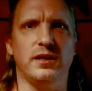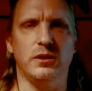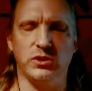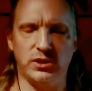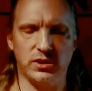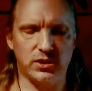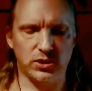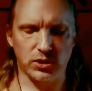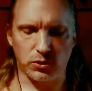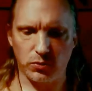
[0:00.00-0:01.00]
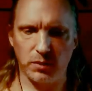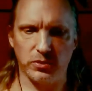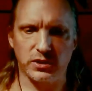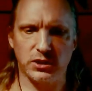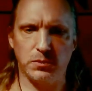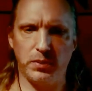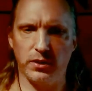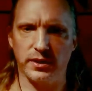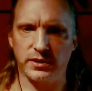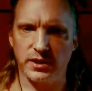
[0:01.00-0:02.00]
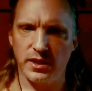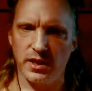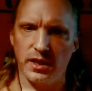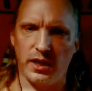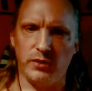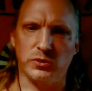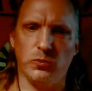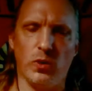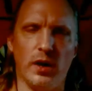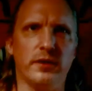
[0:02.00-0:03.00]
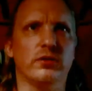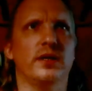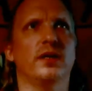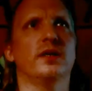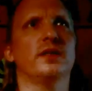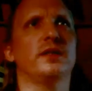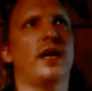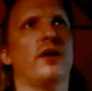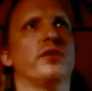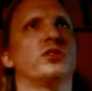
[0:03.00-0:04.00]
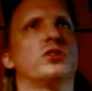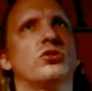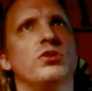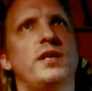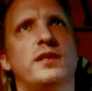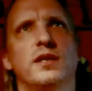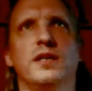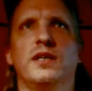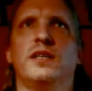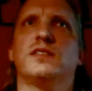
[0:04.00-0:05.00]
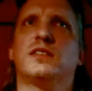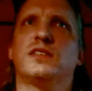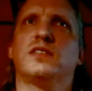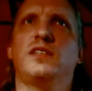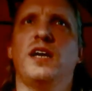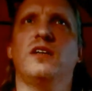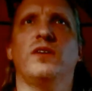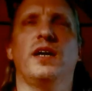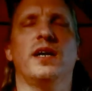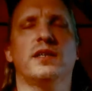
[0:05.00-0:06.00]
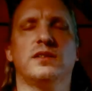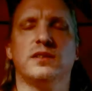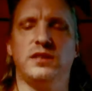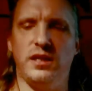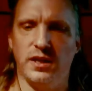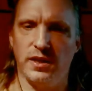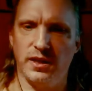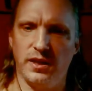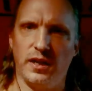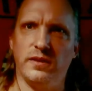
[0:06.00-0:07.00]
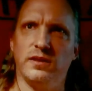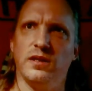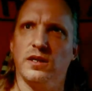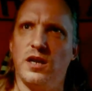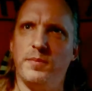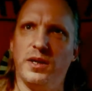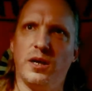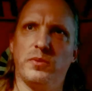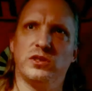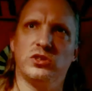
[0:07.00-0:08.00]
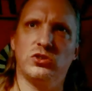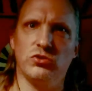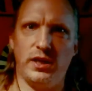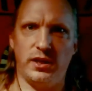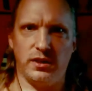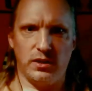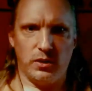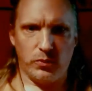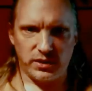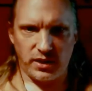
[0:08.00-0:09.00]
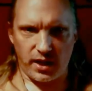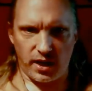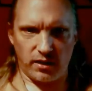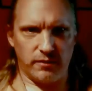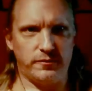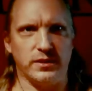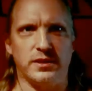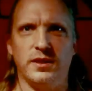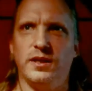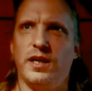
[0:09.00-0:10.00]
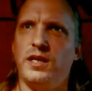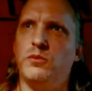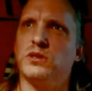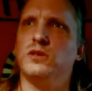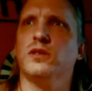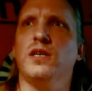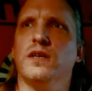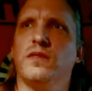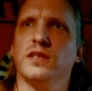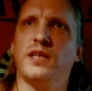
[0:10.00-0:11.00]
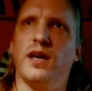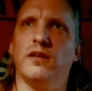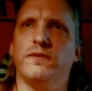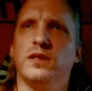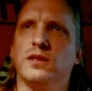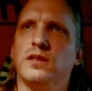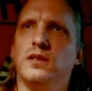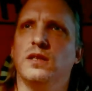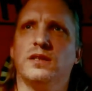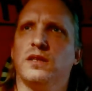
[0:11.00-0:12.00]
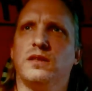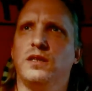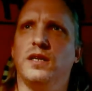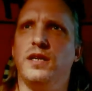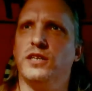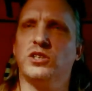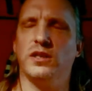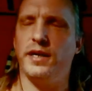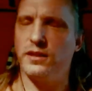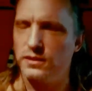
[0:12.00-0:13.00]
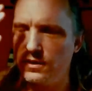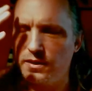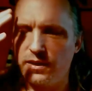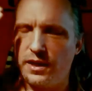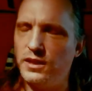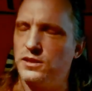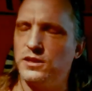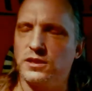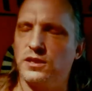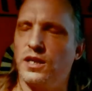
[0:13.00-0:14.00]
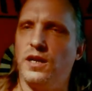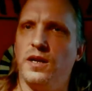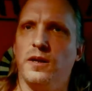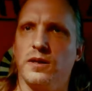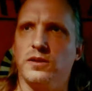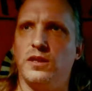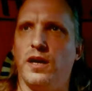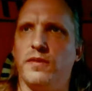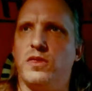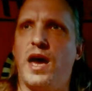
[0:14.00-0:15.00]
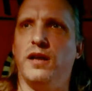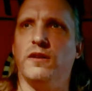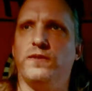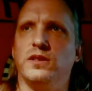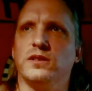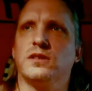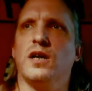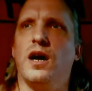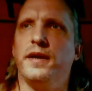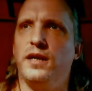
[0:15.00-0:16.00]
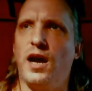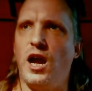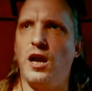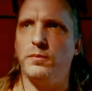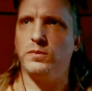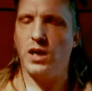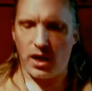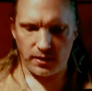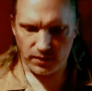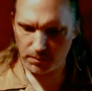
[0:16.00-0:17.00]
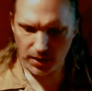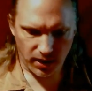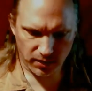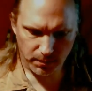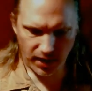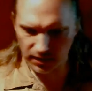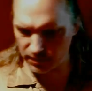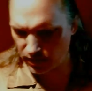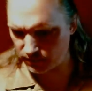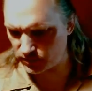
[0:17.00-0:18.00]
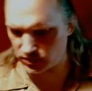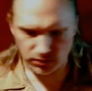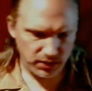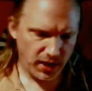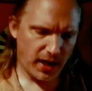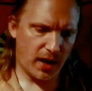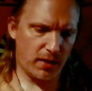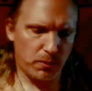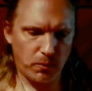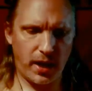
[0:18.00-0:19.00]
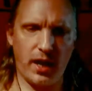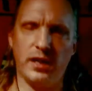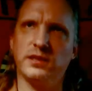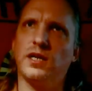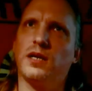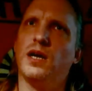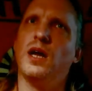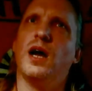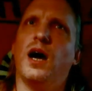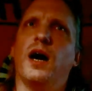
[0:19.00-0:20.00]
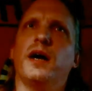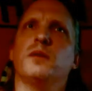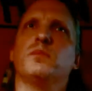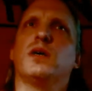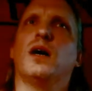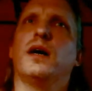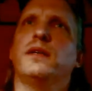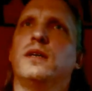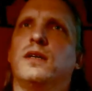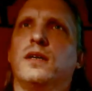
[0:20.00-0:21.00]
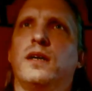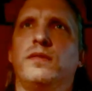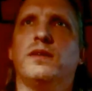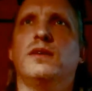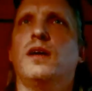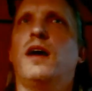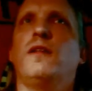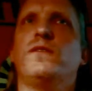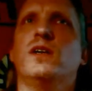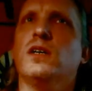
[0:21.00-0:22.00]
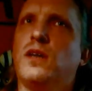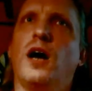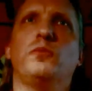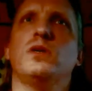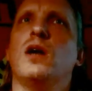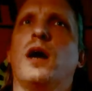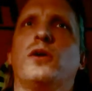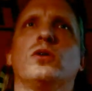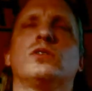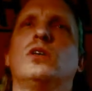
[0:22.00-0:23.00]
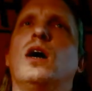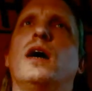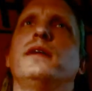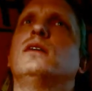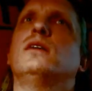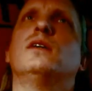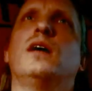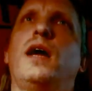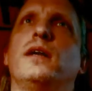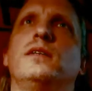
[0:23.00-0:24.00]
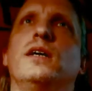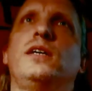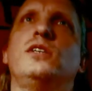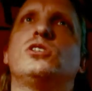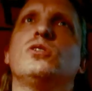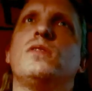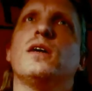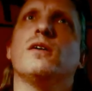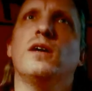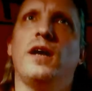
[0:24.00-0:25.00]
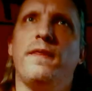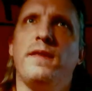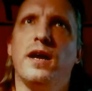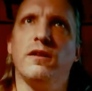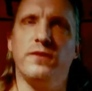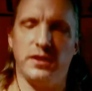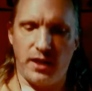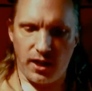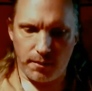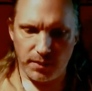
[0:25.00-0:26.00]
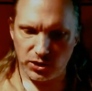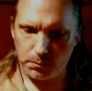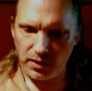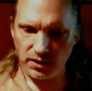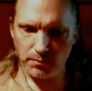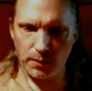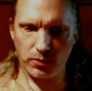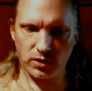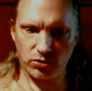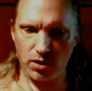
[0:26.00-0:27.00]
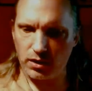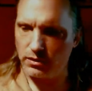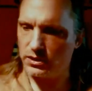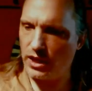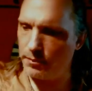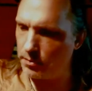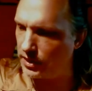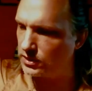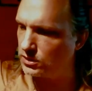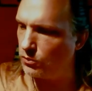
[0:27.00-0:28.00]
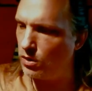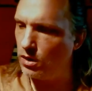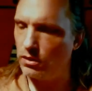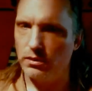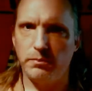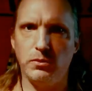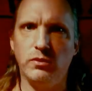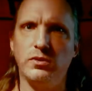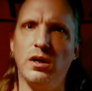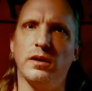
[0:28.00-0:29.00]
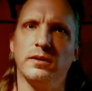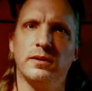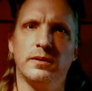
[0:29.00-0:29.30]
And it was just this incredible experience. And he was wandering down the street in a state of ecstasy, and coming up the street was an elephant, and he was looking at this elephant like a Ganesha-like, and he's just, that elephant is God, and I am God. And the man on the back of the elephant's going, get out of the way. He's like, I am God. And the elephant, God would not hurt God. And he stood there, and the elephant came and just picked him up with the trunk and slammed him against the wall and moved on.